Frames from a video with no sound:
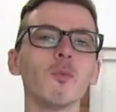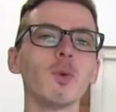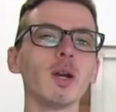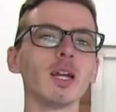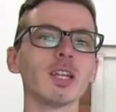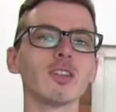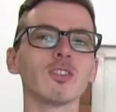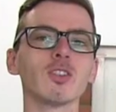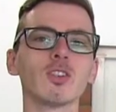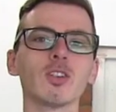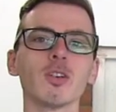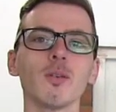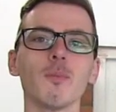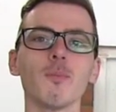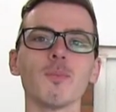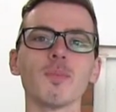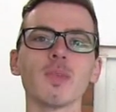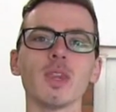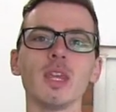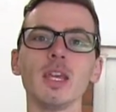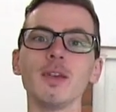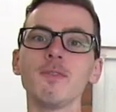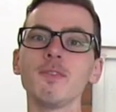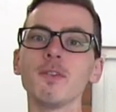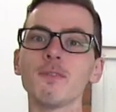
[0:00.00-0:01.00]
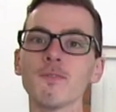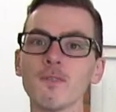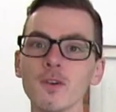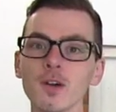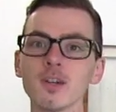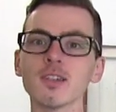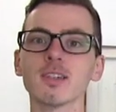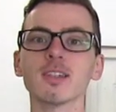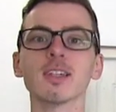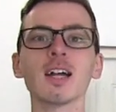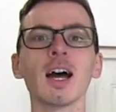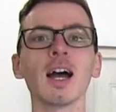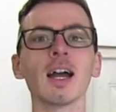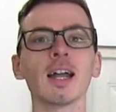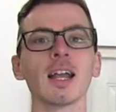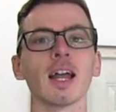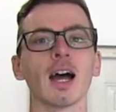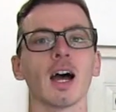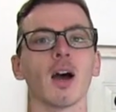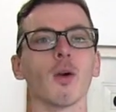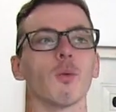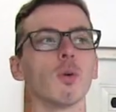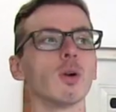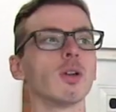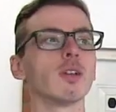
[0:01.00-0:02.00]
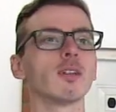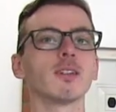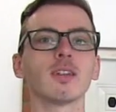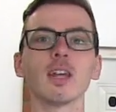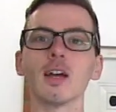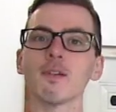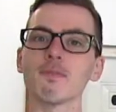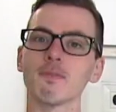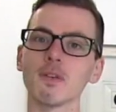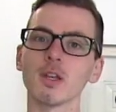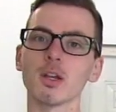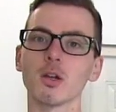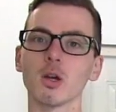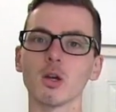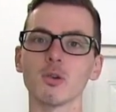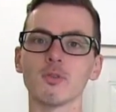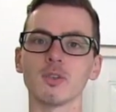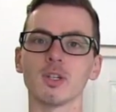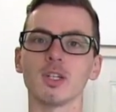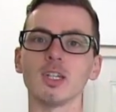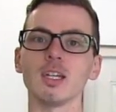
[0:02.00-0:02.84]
which if you're first starting out, definitely go with